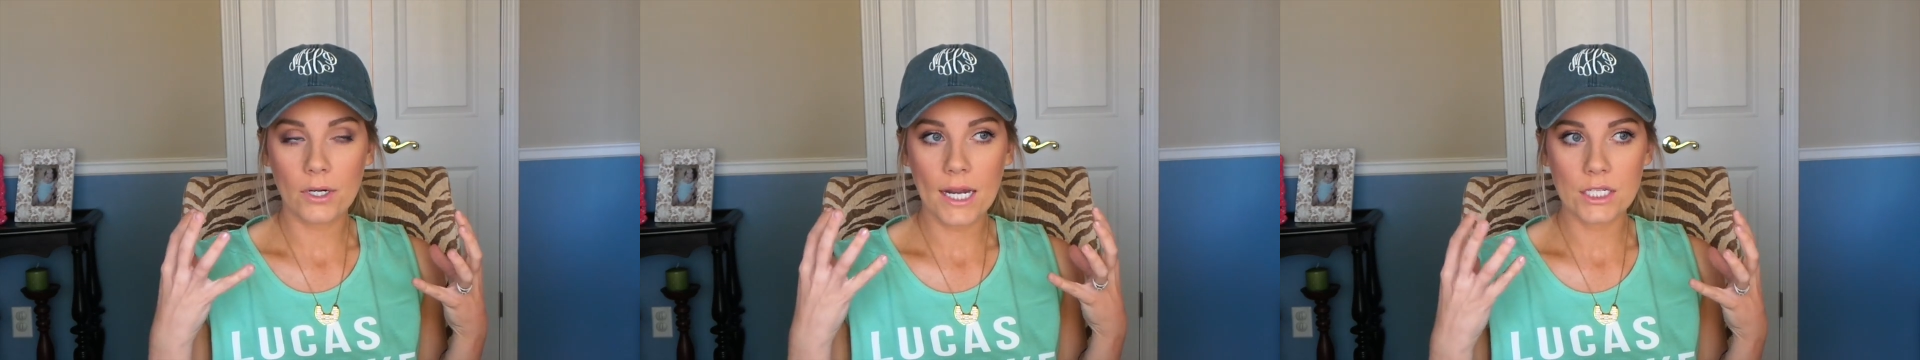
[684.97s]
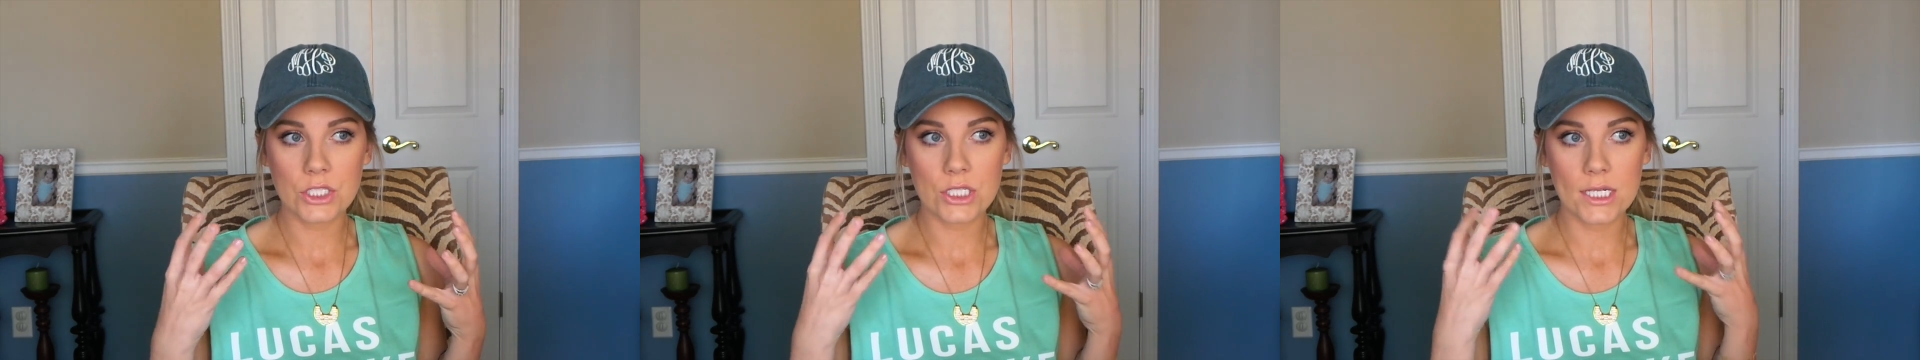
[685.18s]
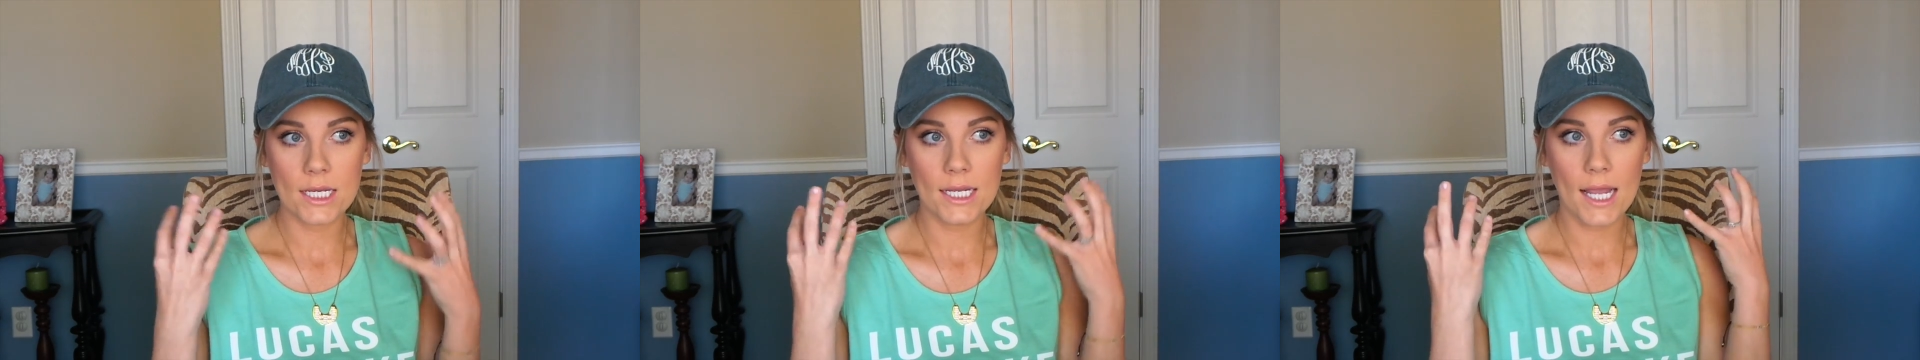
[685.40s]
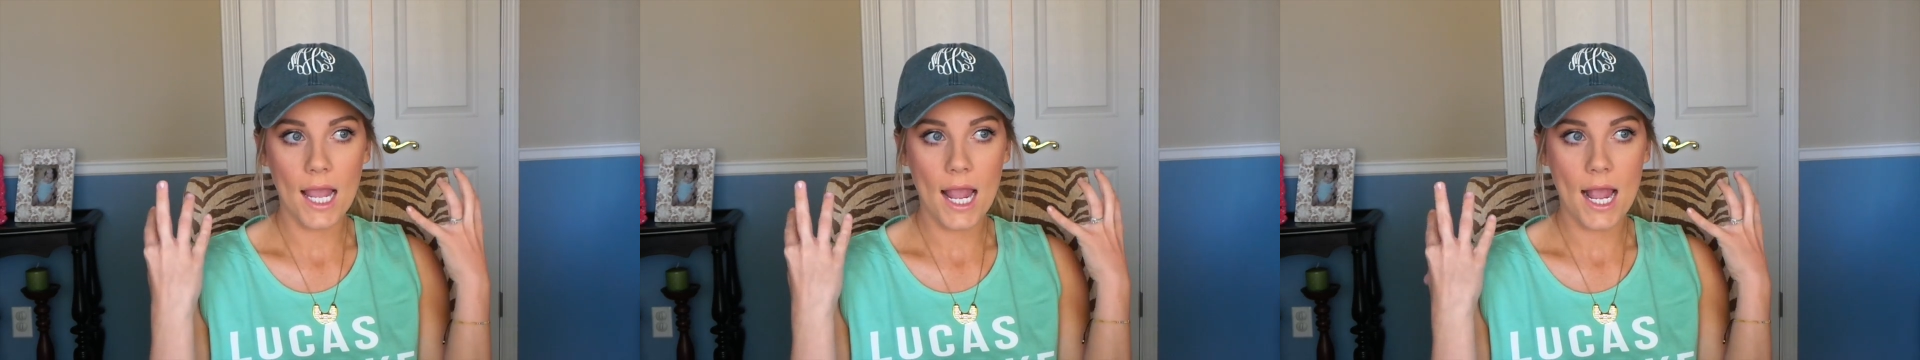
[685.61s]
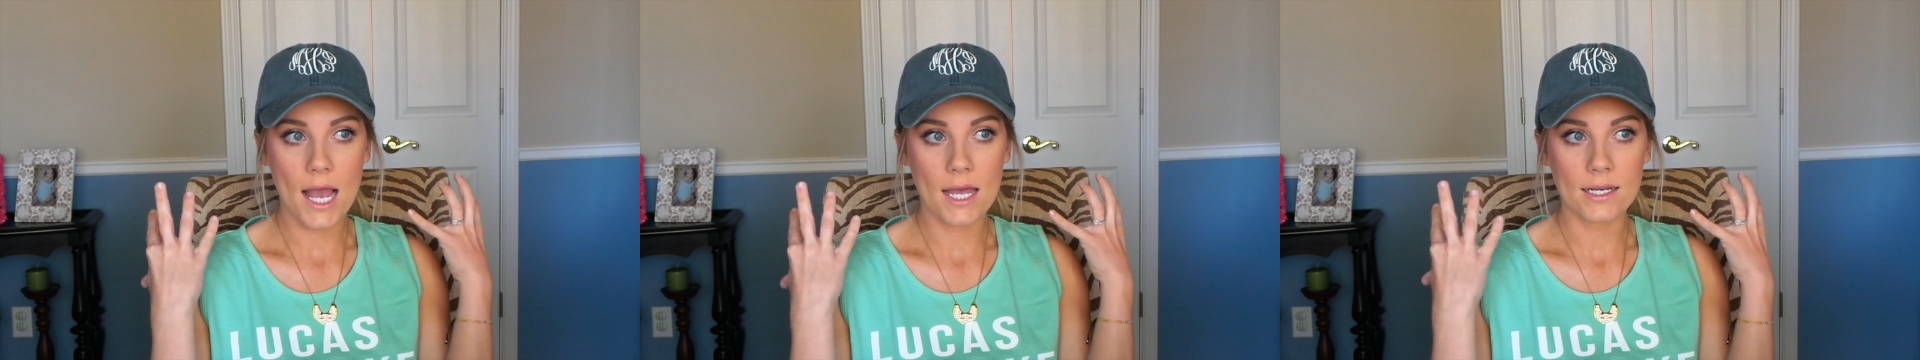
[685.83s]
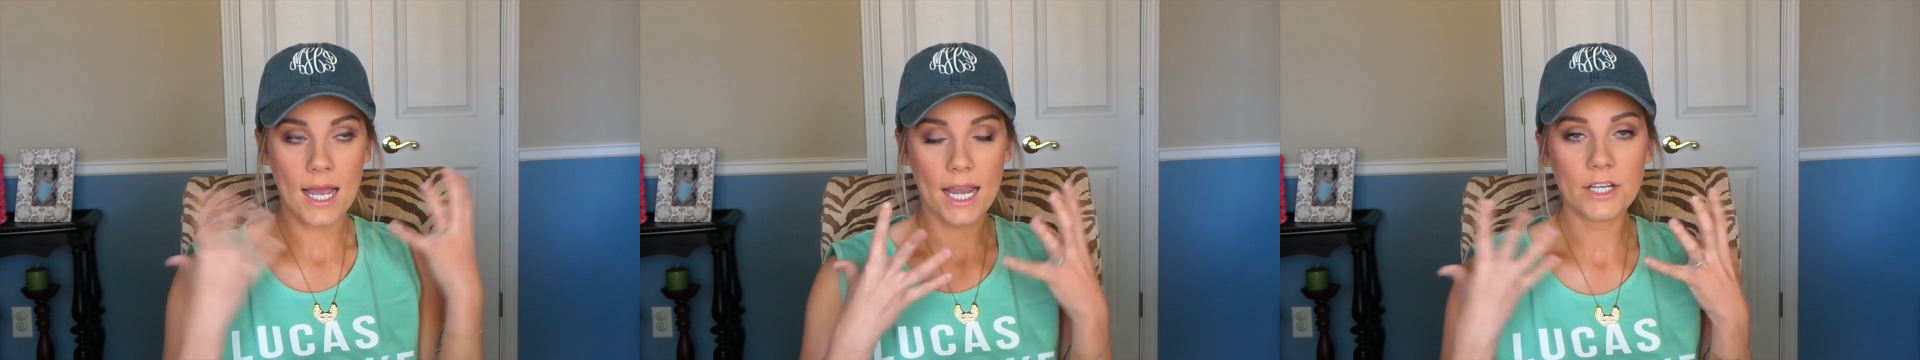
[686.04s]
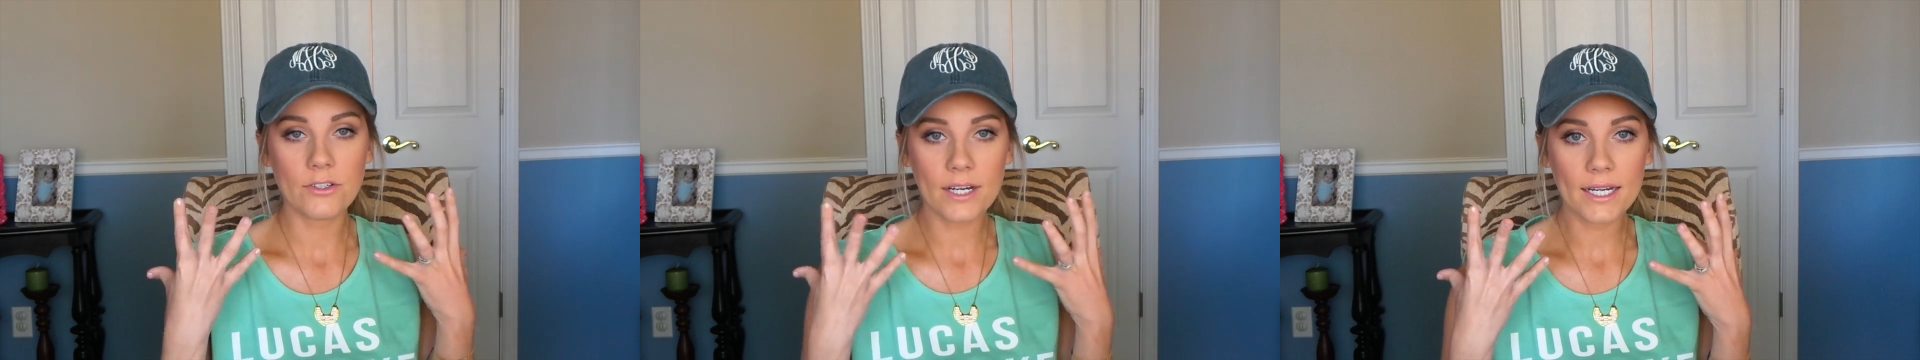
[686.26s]
HD and
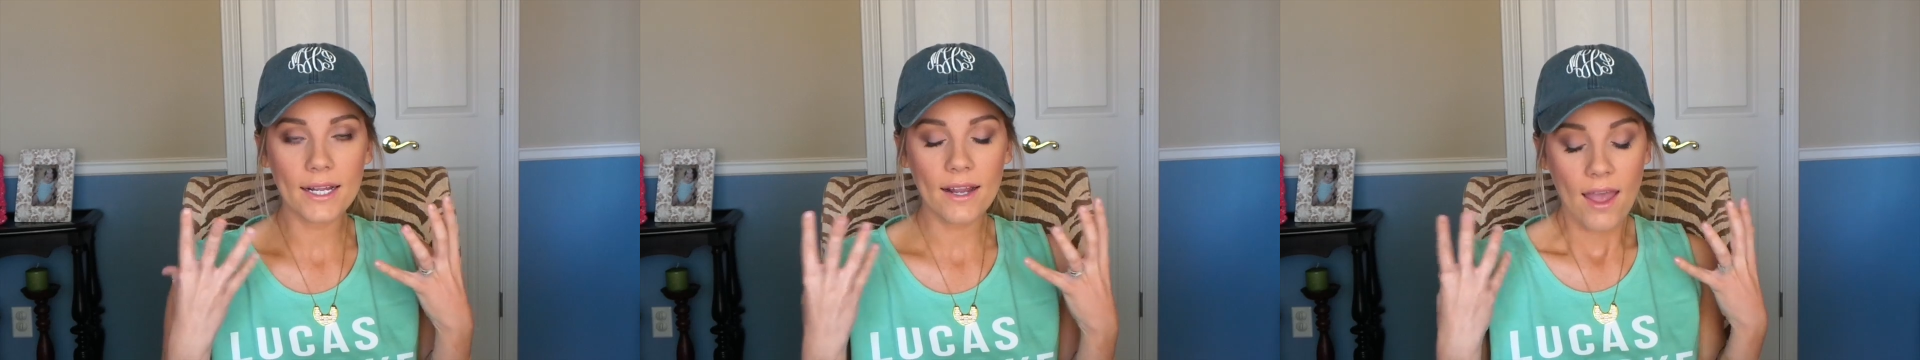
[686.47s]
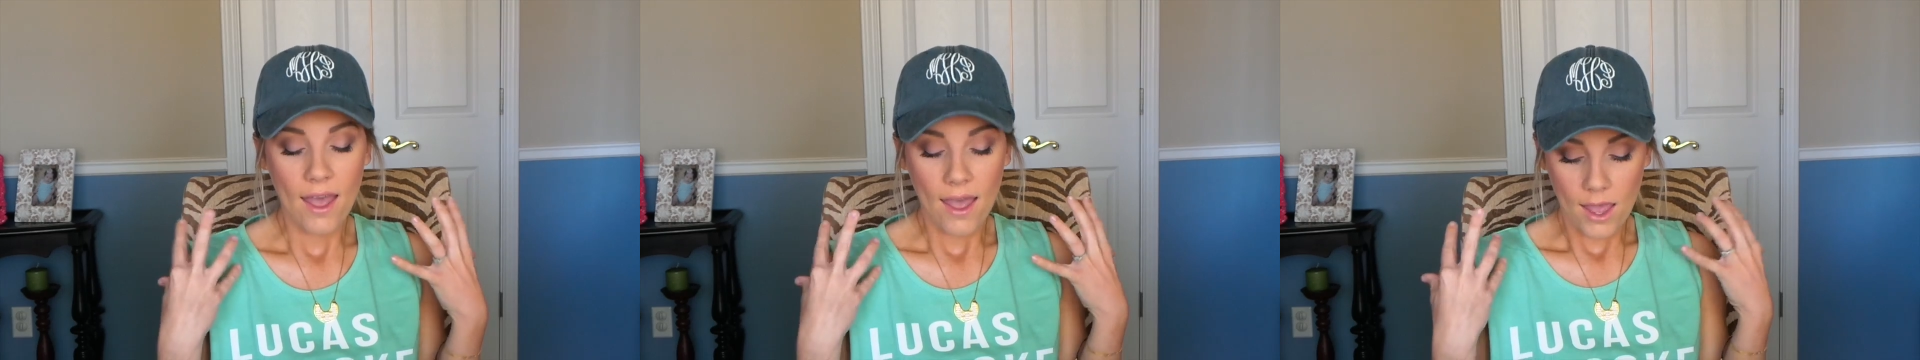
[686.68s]
hydrating.